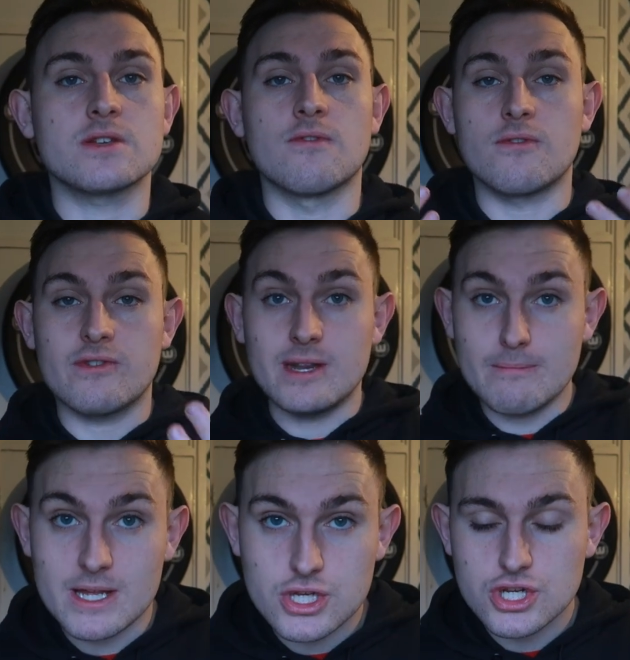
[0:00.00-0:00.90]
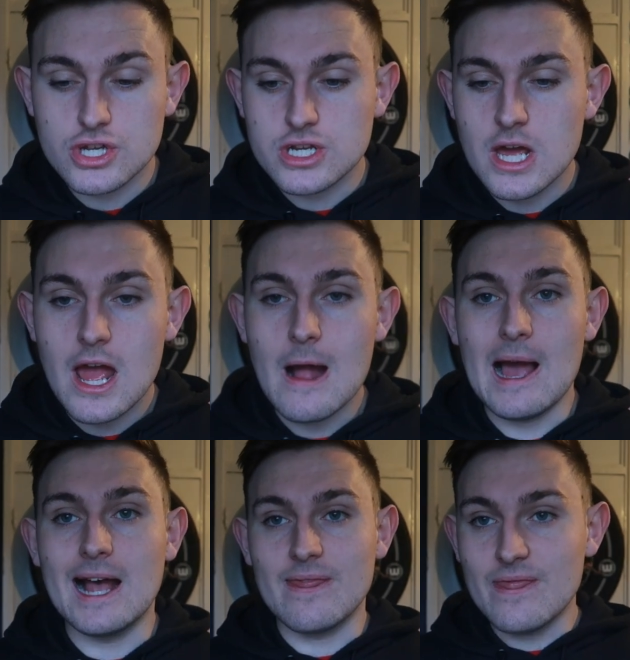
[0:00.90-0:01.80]
as I've already mentioned.
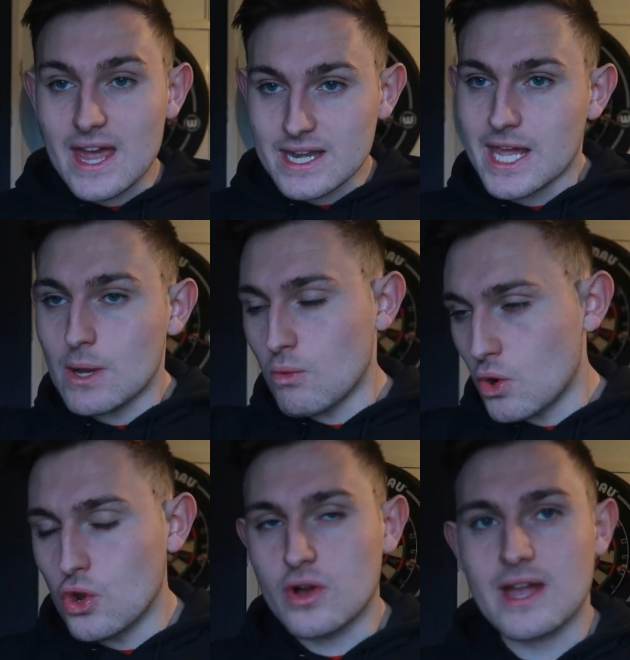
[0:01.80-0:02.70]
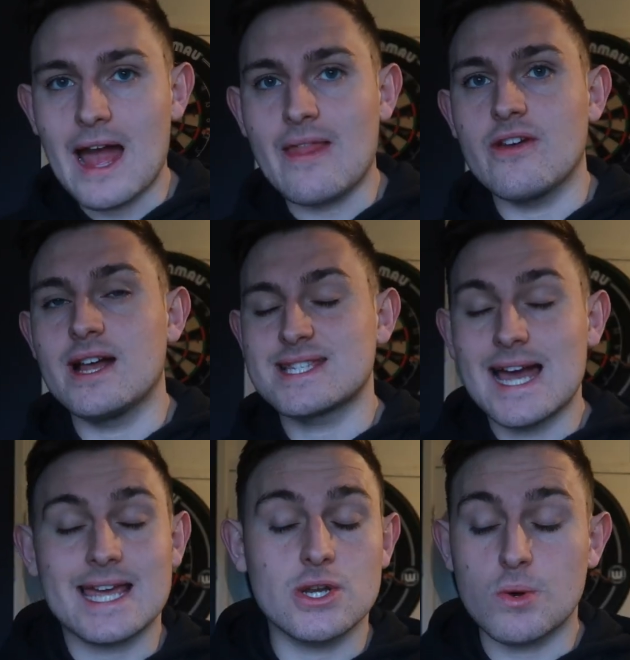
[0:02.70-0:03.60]
and then he will look at their
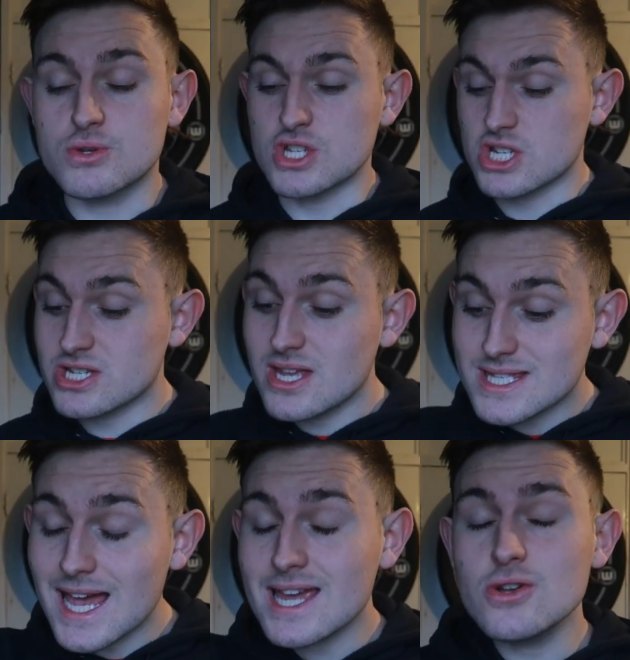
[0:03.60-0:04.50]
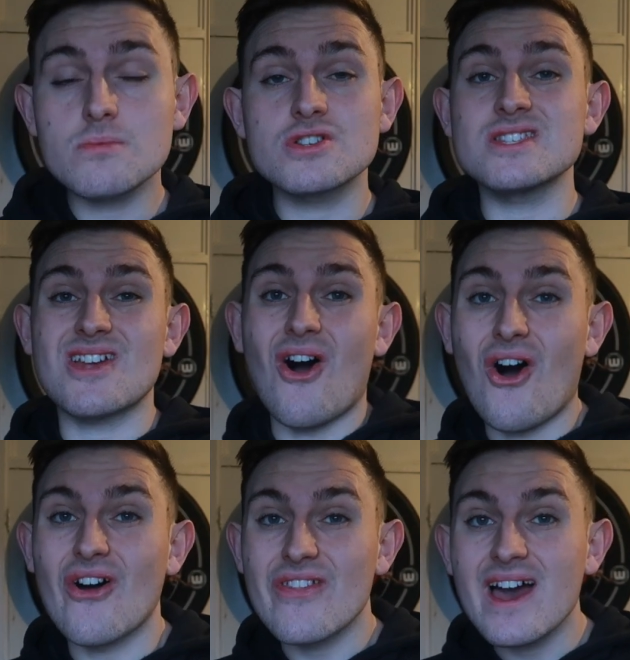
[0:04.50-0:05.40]
attacking options, because their attacking options
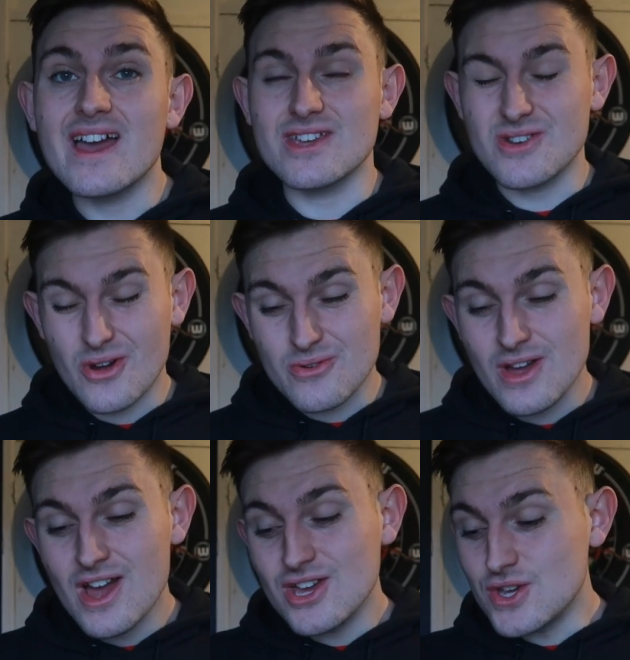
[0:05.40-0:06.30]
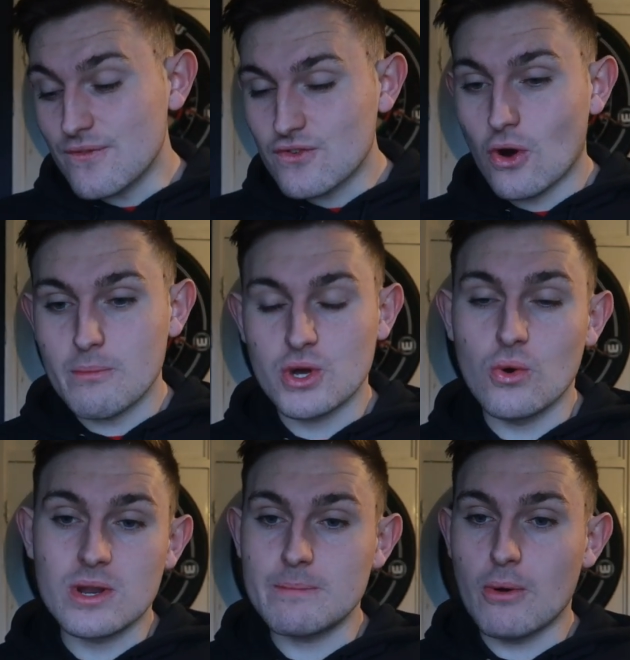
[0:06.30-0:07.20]
are there. You know, you've got
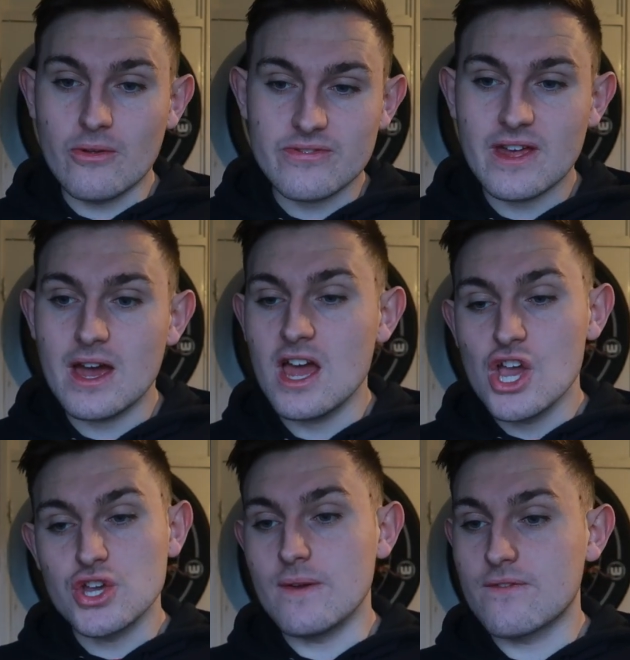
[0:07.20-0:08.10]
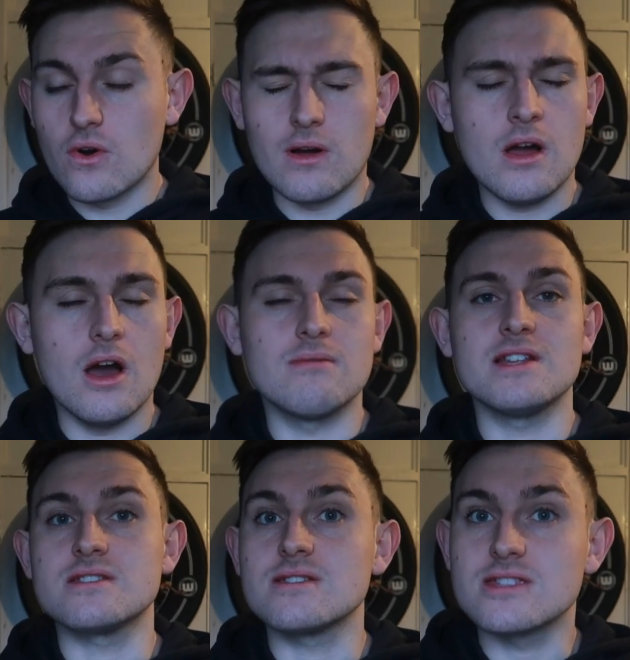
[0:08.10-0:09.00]
Macaulay Bond there, you've got
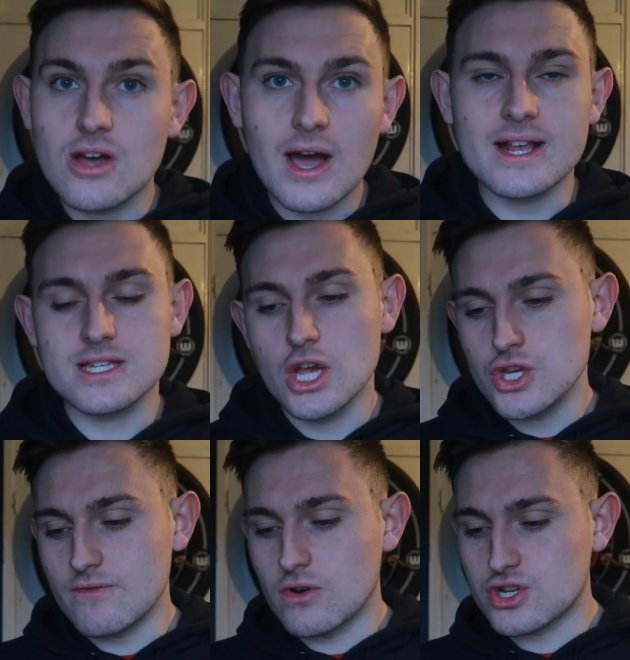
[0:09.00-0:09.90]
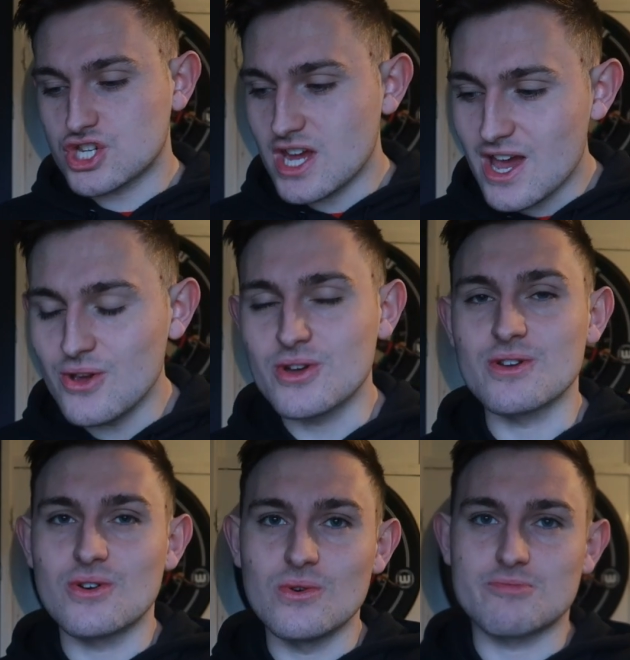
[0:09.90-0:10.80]
Lyndon Dykes, you've got Chair who
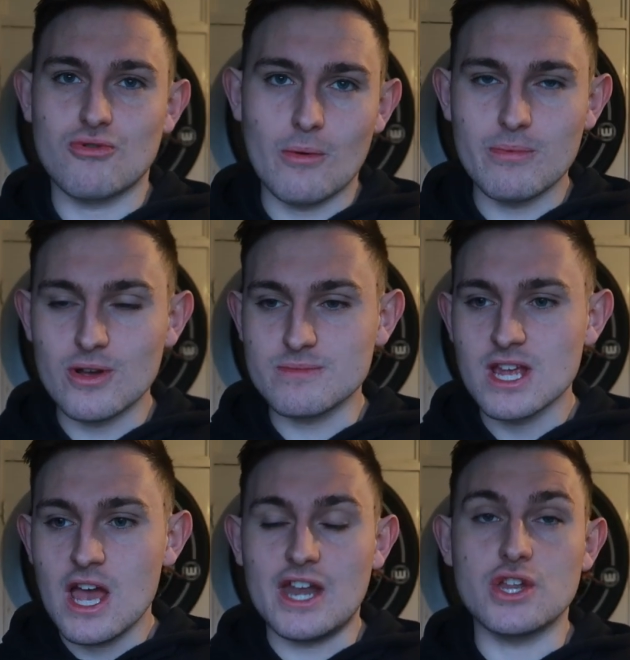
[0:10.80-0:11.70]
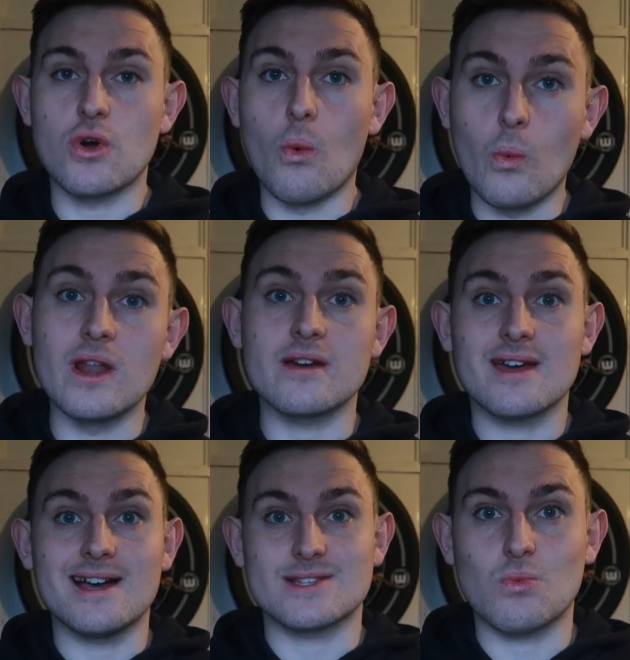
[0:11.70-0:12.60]
can cause problems, and you've got
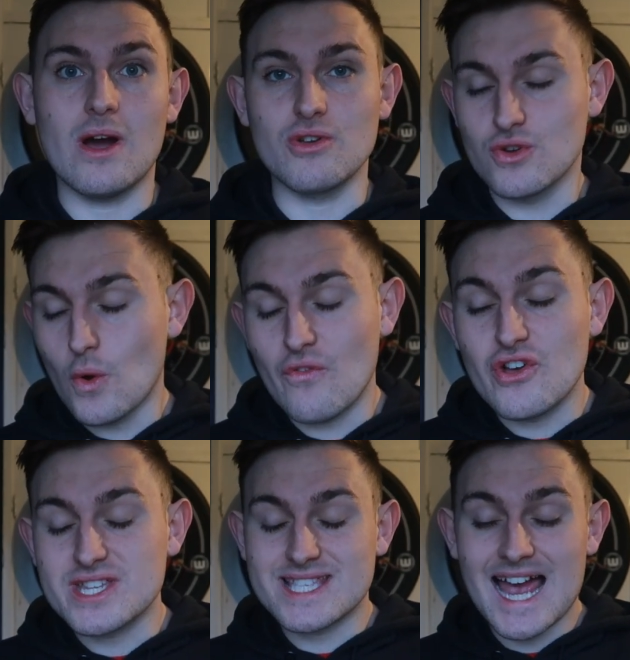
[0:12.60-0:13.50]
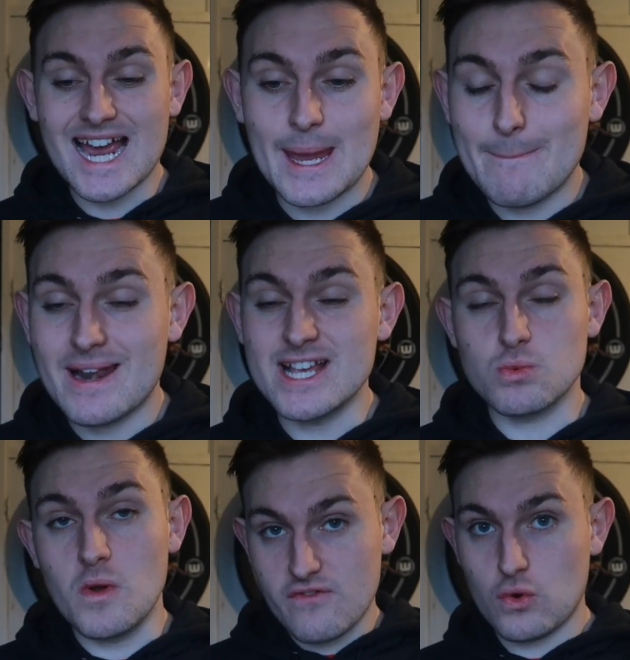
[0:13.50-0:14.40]
Willock as well. You've got those attacking
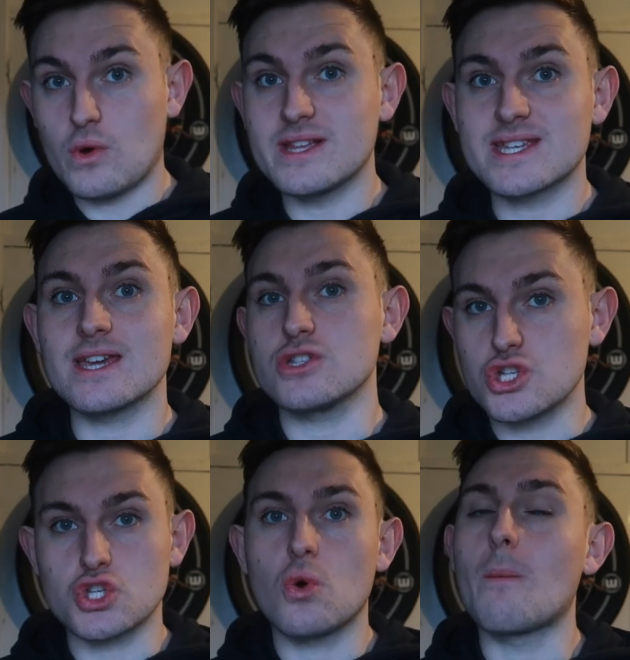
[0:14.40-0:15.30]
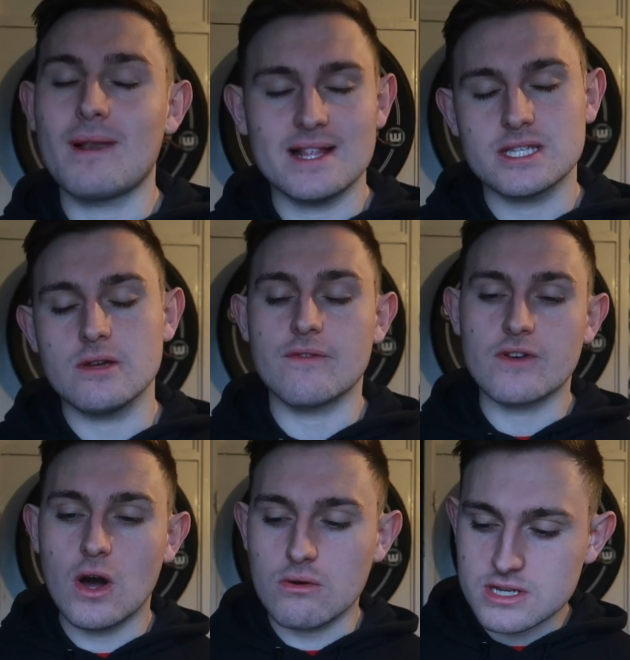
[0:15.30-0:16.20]
players with quality to score plenty of
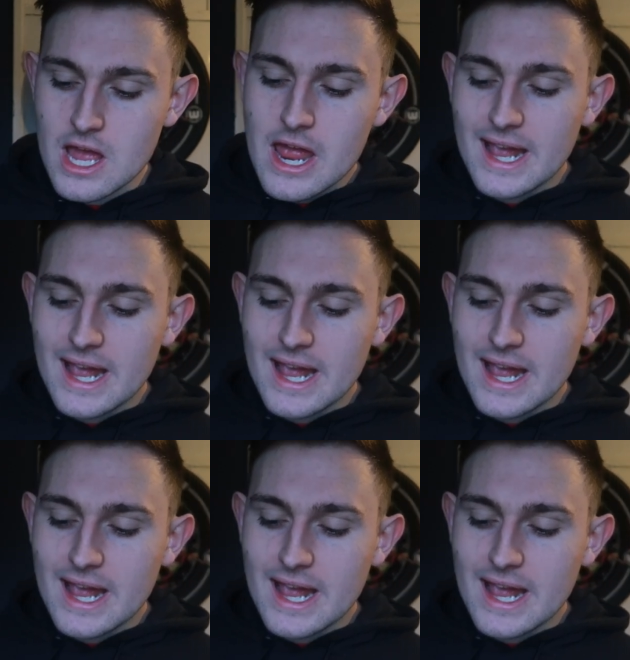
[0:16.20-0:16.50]
goals.